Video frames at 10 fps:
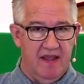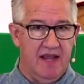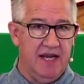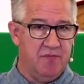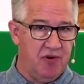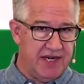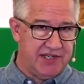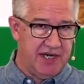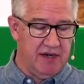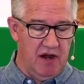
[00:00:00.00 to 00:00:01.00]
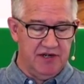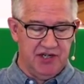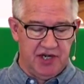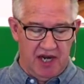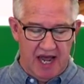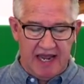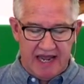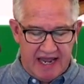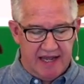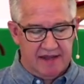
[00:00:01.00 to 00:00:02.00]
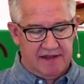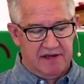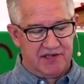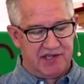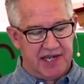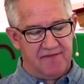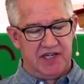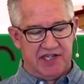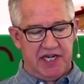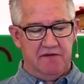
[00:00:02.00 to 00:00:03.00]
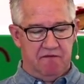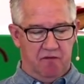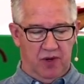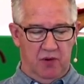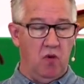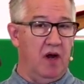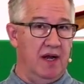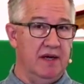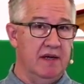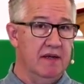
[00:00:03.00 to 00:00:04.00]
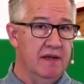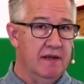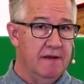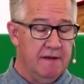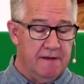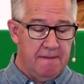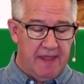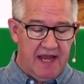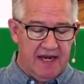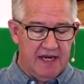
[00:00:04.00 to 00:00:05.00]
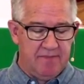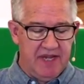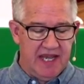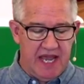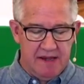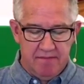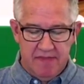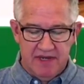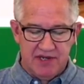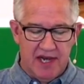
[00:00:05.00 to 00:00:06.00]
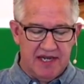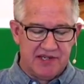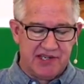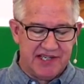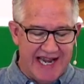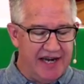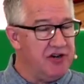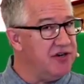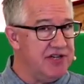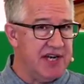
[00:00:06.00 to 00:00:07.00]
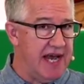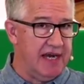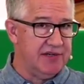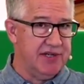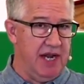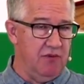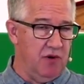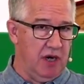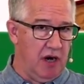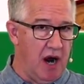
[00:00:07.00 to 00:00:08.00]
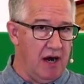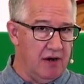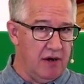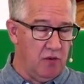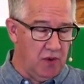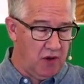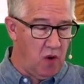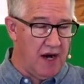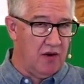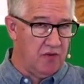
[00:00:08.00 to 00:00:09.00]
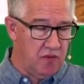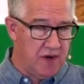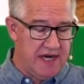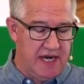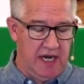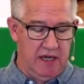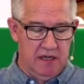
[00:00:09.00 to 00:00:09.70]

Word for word: And he preached it on July eighth, seventeen forty-one, and it became standard text and require, required reading